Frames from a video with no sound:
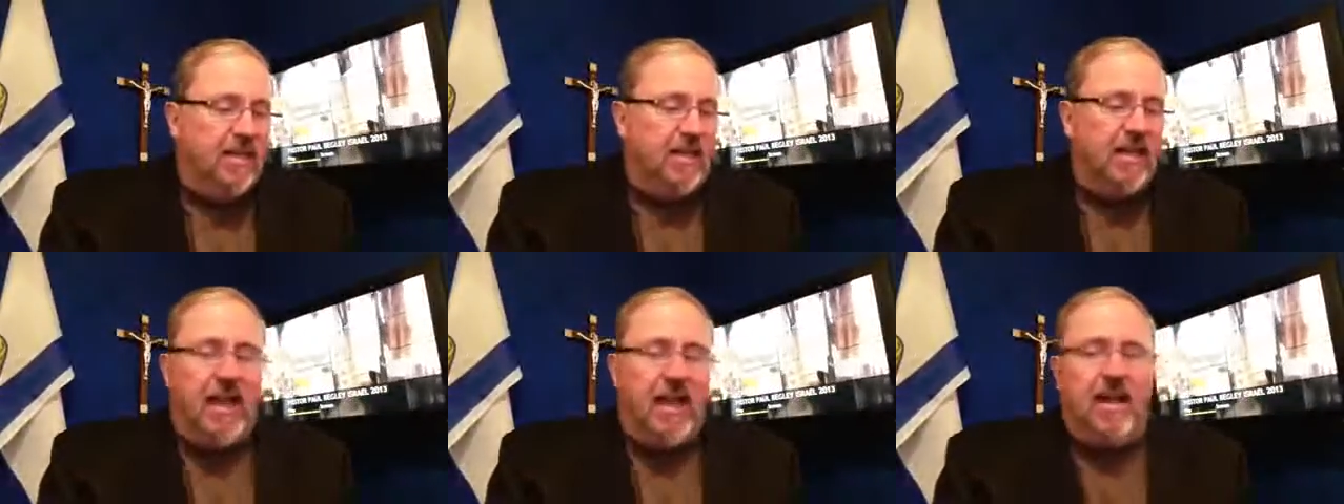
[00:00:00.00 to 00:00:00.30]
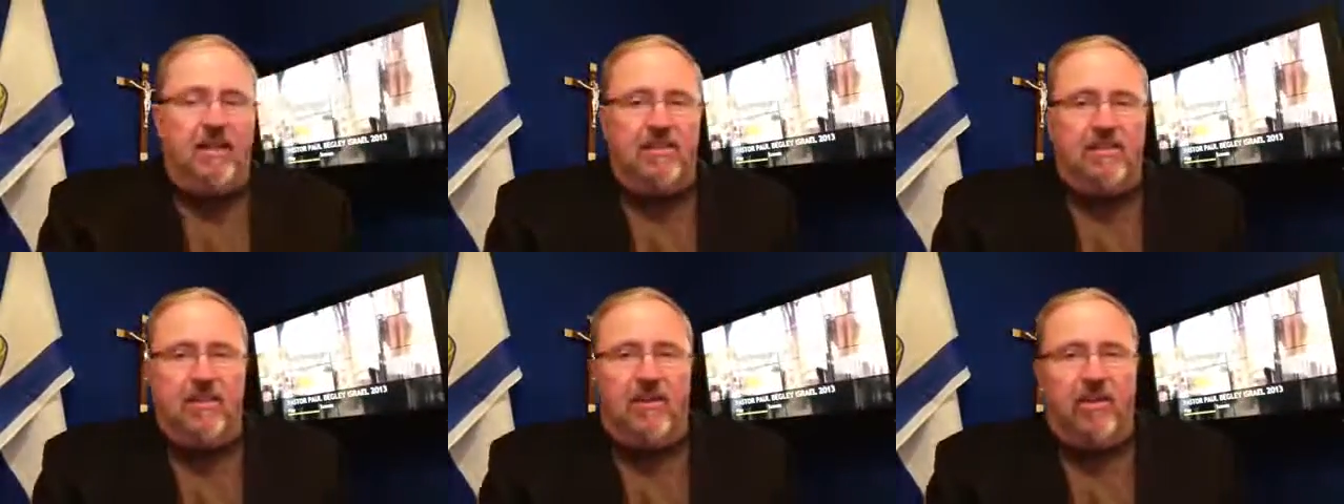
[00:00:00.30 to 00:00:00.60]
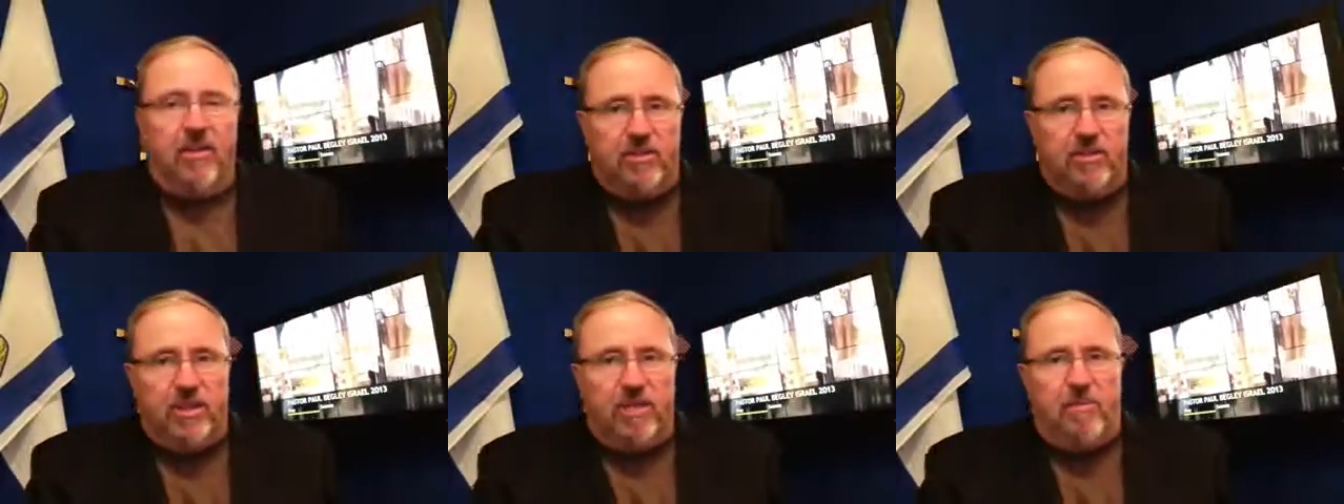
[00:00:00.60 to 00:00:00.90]
that ousted
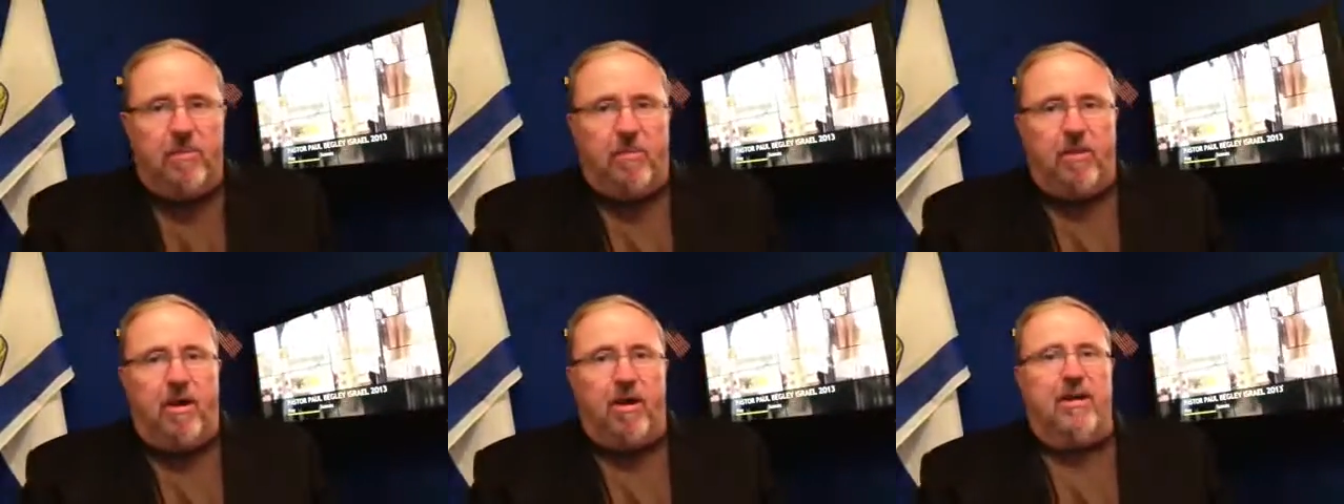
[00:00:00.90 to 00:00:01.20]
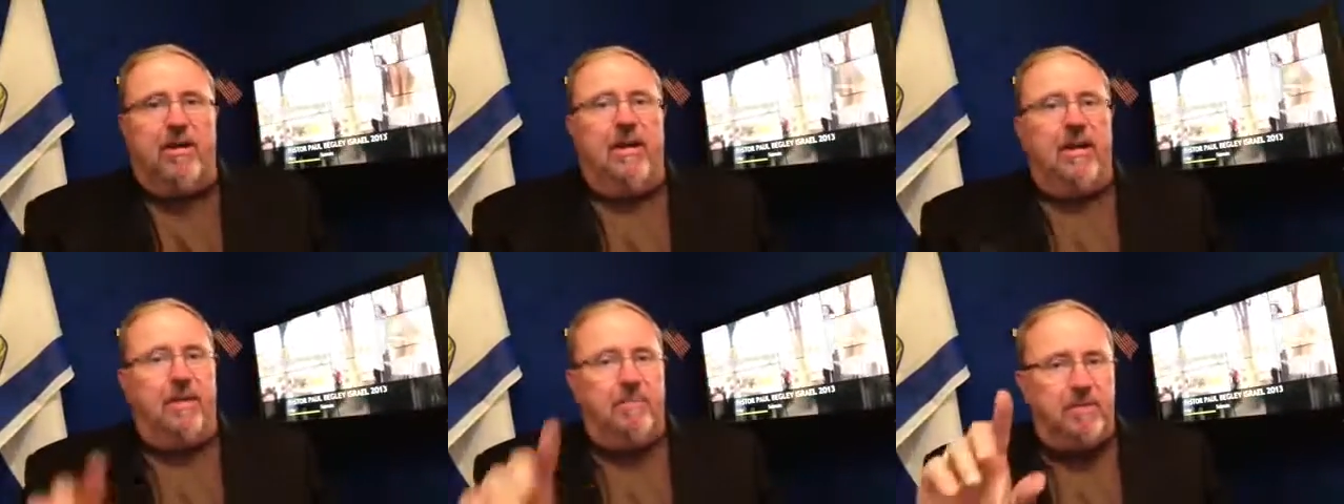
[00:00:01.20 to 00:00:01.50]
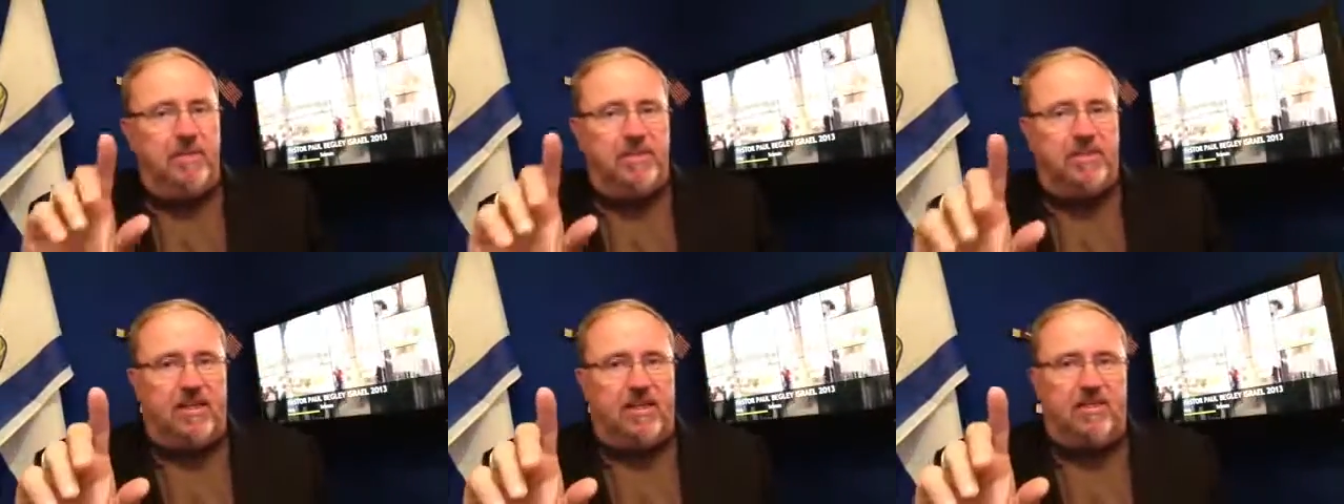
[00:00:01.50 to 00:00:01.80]
Hosni Mubarak. Now, let
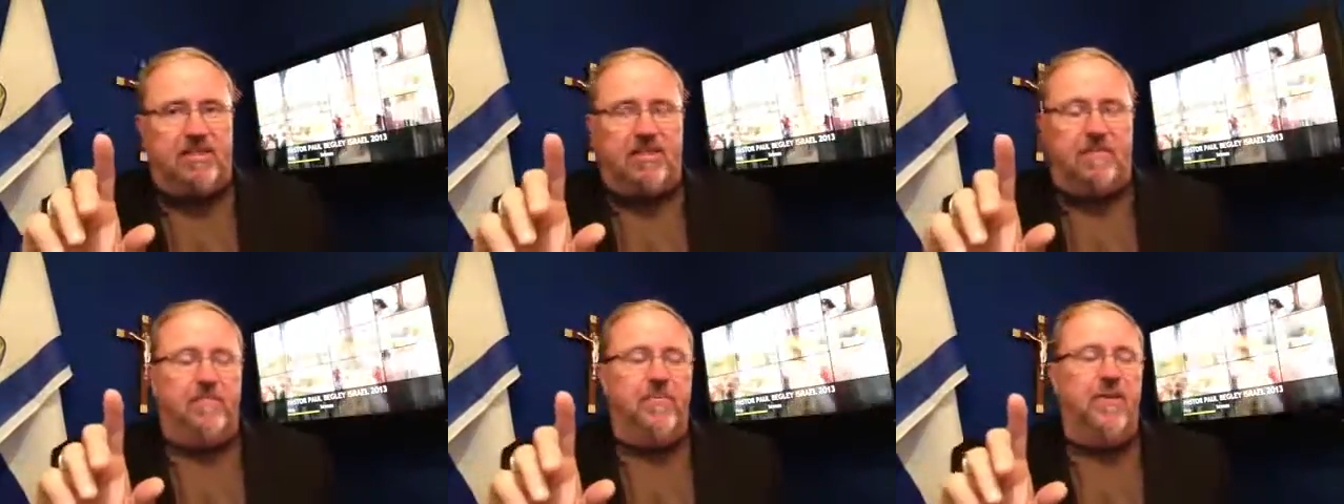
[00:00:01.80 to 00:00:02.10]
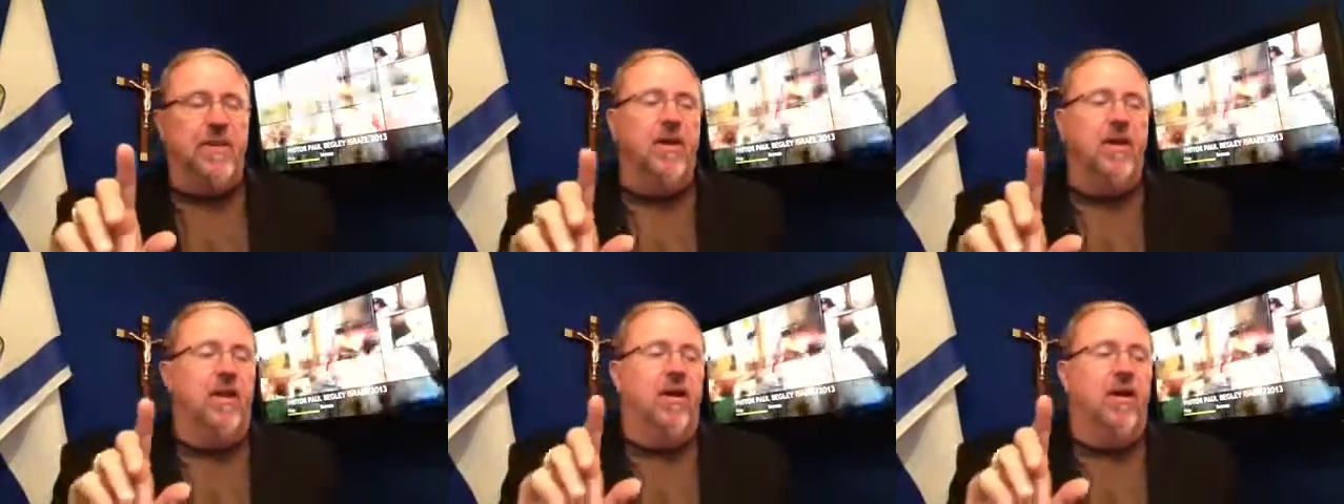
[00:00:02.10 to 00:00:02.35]
me just say something.